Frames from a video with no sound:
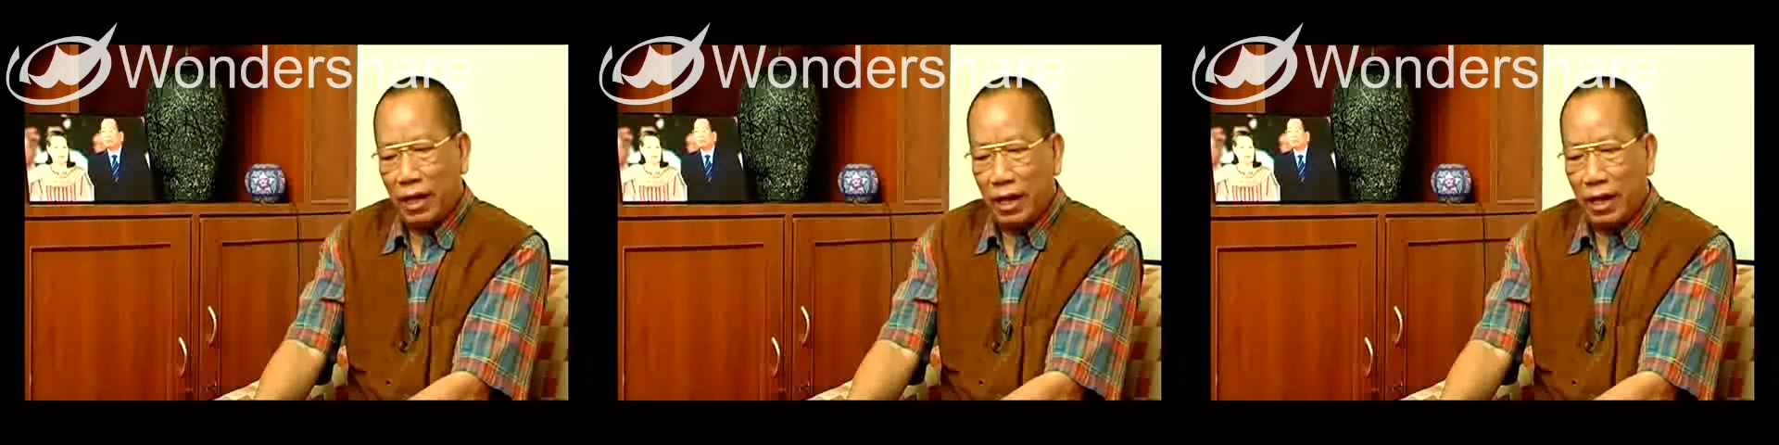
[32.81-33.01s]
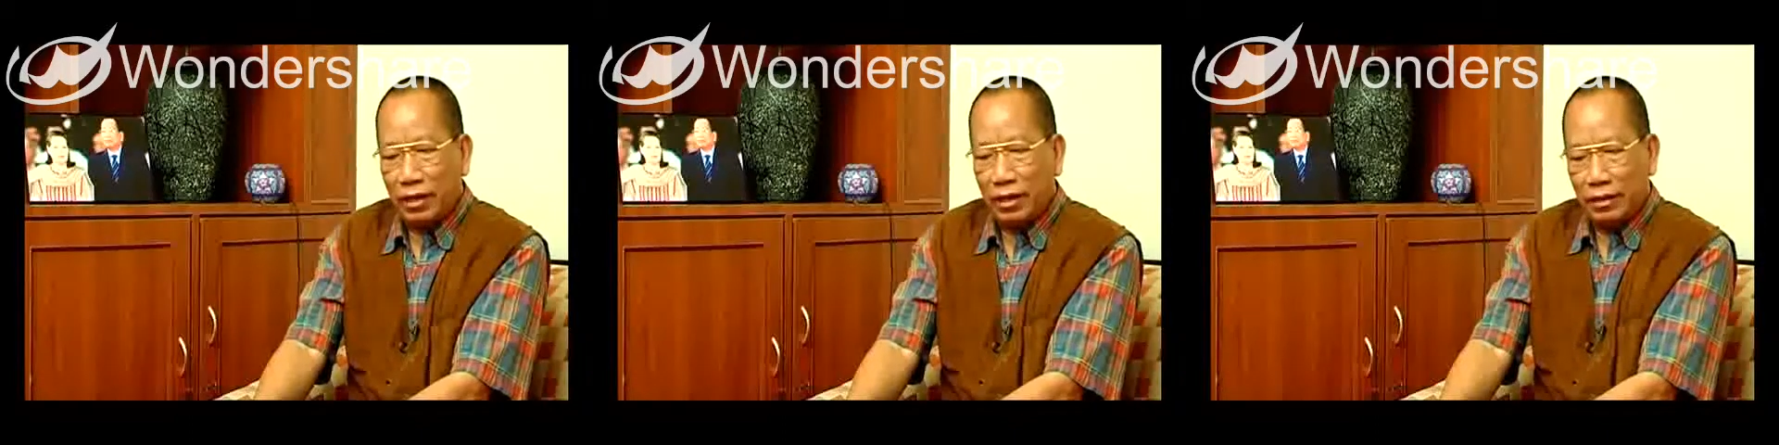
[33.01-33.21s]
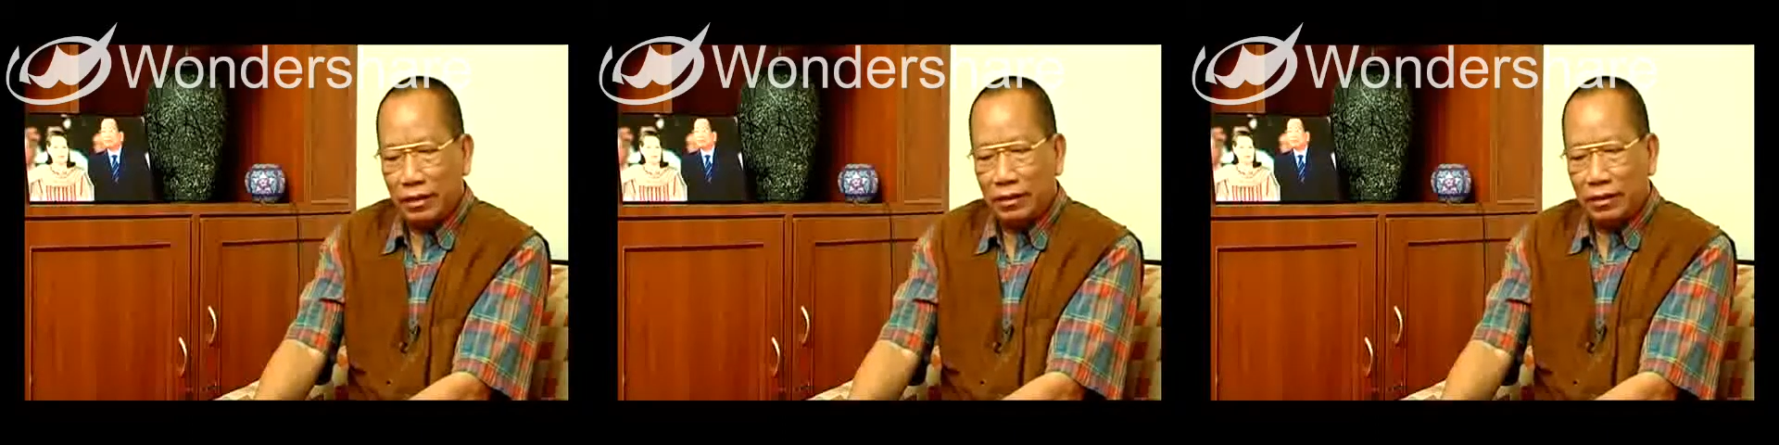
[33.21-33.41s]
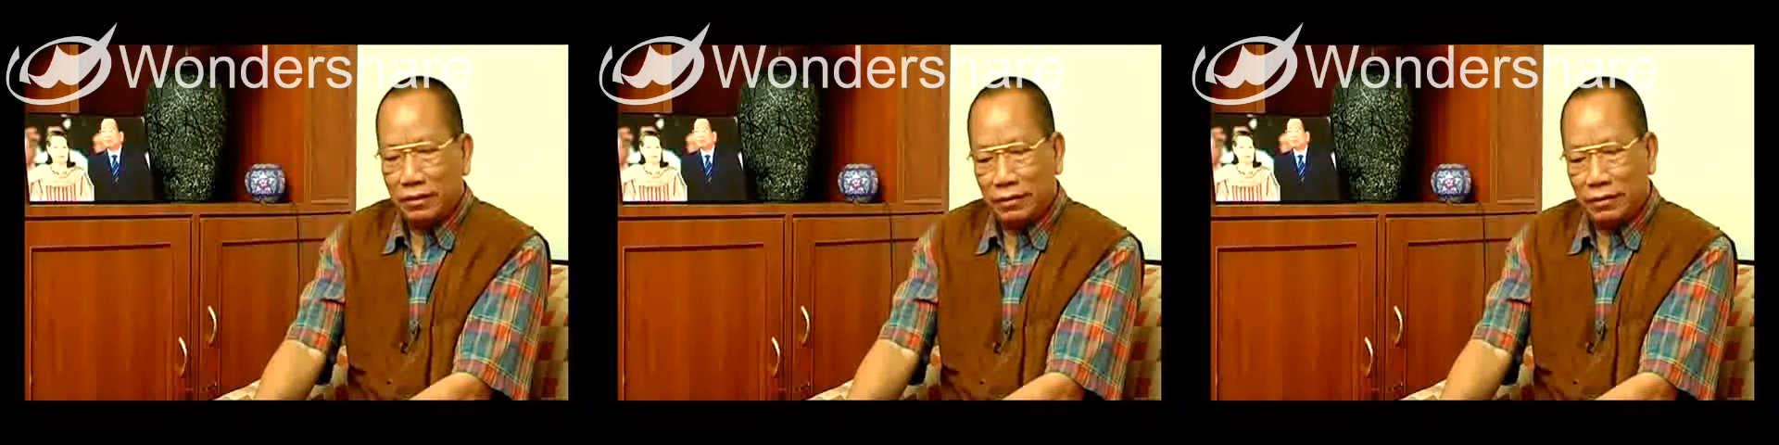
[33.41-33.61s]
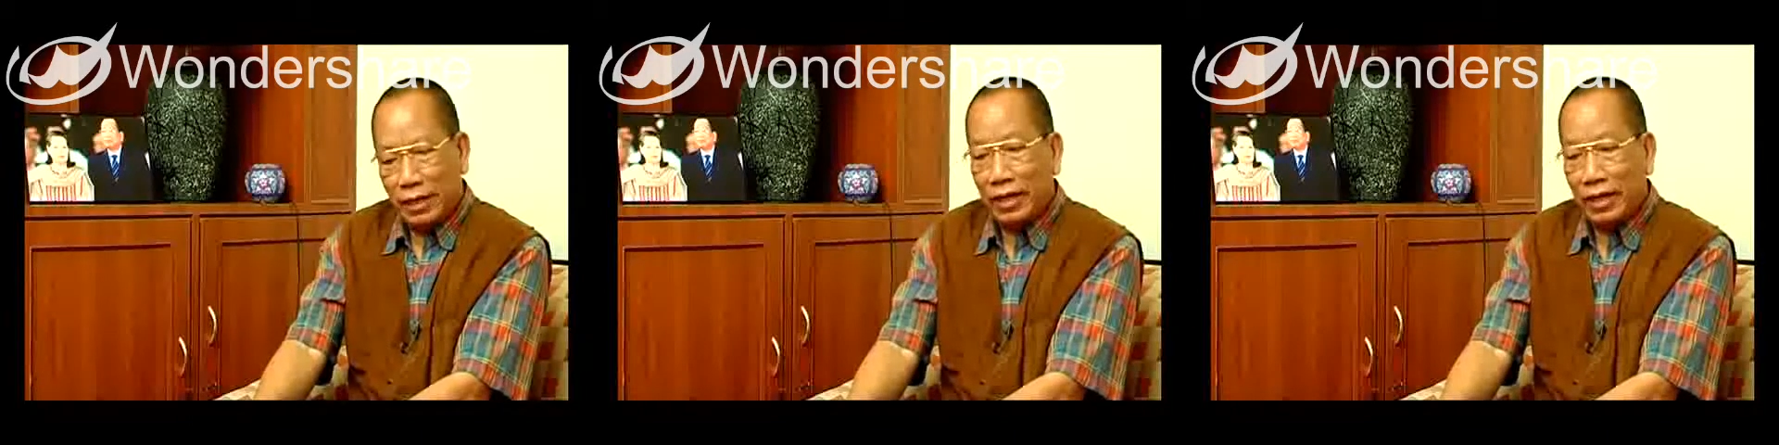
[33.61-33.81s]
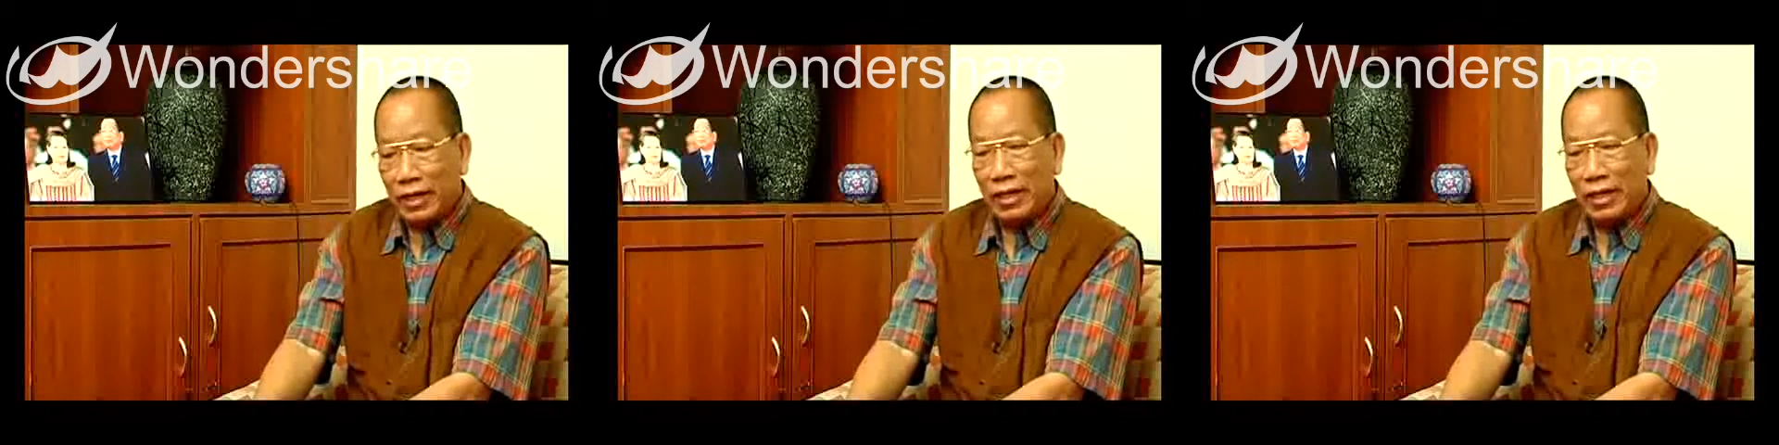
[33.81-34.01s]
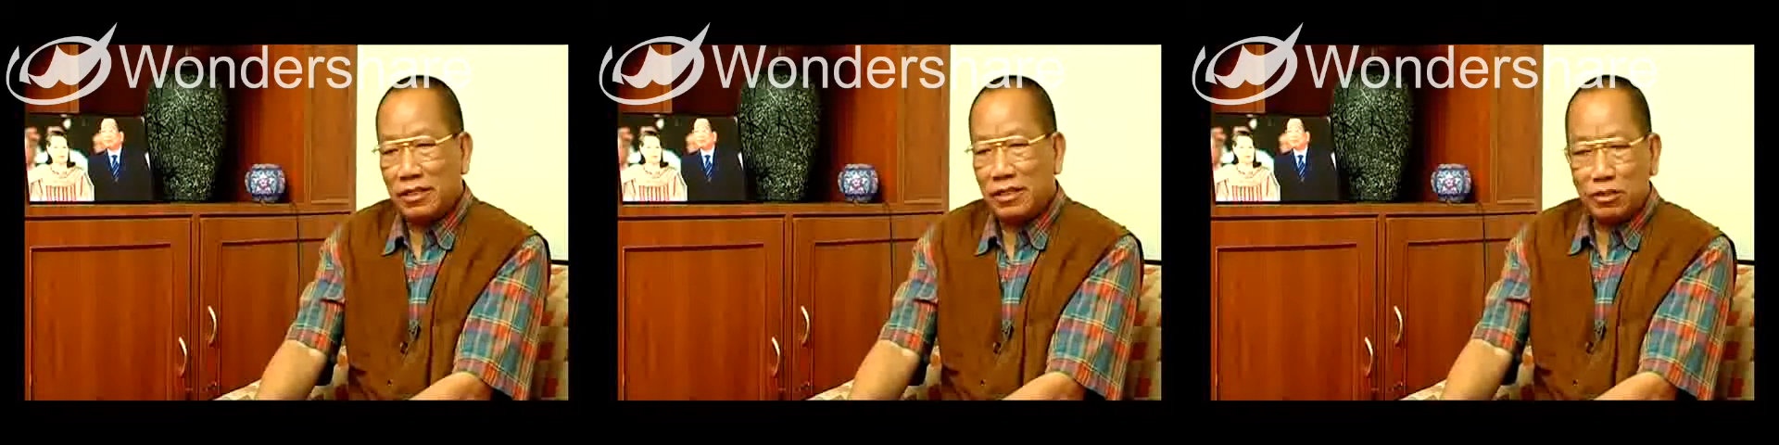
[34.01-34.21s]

I'll take it as